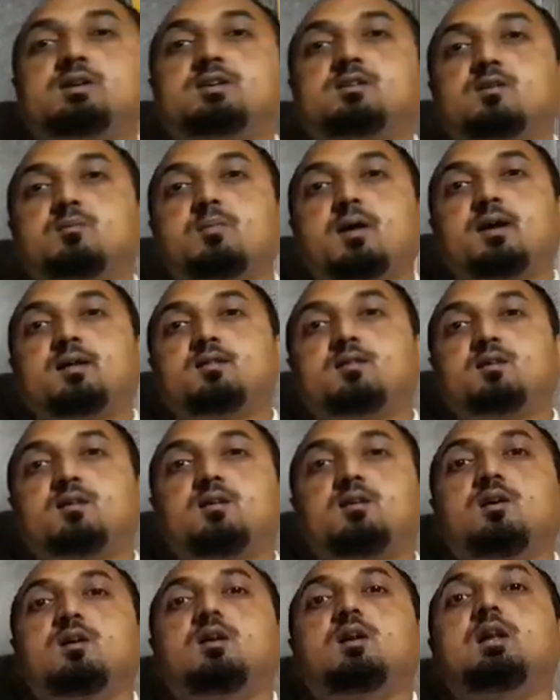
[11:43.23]
determine
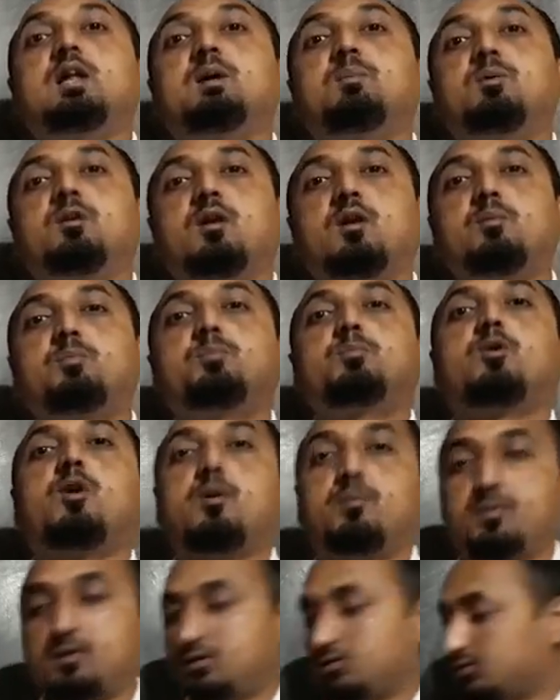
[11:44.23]
the level of
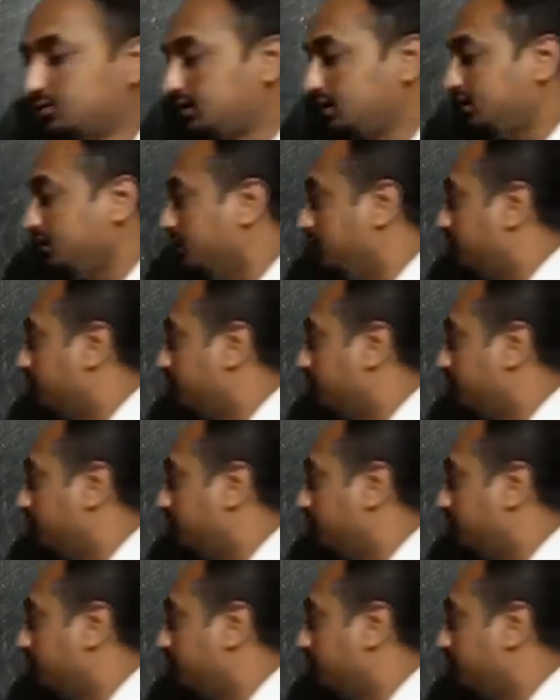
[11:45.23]
profit, okay,